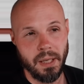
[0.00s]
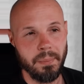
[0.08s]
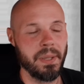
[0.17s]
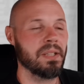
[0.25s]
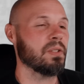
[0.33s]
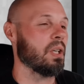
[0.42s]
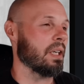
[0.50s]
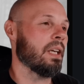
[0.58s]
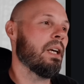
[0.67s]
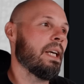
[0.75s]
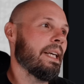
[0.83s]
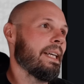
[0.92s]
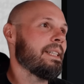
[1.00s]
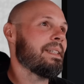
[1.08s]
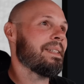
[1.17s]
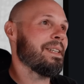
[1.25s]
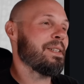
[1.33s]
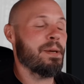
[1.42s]
Because look,
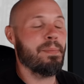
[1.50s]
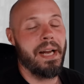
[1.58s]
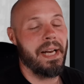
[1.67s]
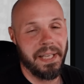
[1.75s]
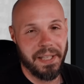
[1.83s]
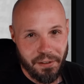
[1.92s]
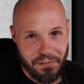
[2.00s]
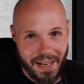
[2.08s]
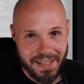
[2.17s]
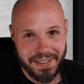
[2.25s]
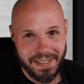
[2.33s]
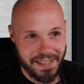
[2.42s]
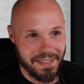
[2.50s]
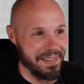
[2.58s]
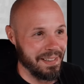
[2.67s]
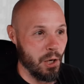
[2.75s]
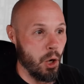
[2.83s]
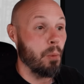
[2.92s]
it's intimidating enough as it is,
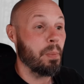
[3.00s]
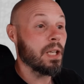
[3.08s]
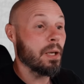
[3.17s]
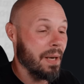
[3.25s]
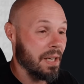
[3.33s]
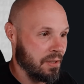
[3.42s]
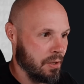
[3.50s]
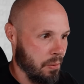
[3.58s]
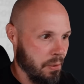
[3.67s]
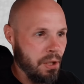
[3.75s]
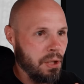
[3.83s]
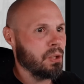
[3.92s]
like opening up Xcode,